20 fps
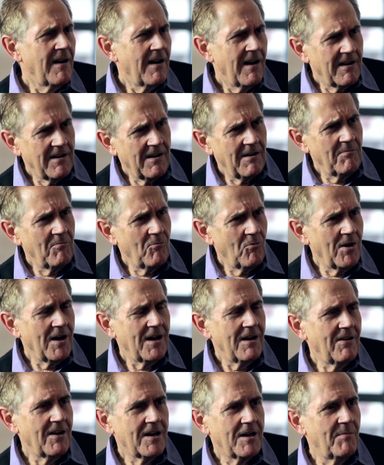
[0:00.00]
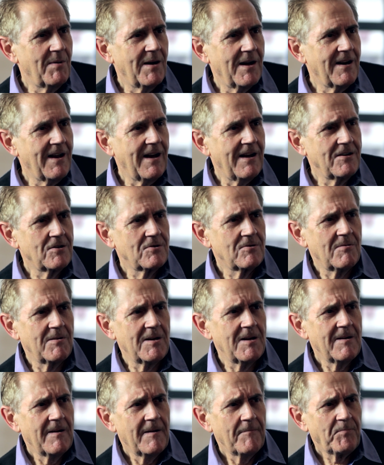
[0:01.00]
And what I like about that is
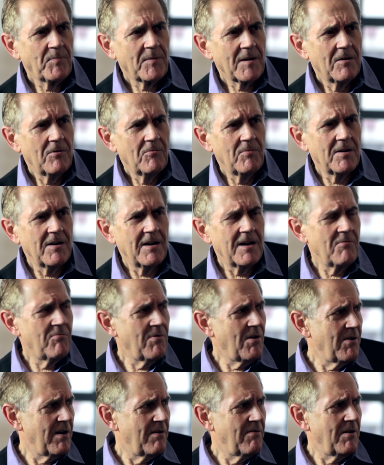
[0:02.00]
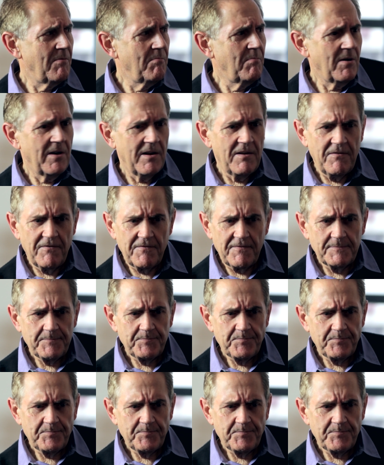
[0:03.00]
we not only wrote our own brief,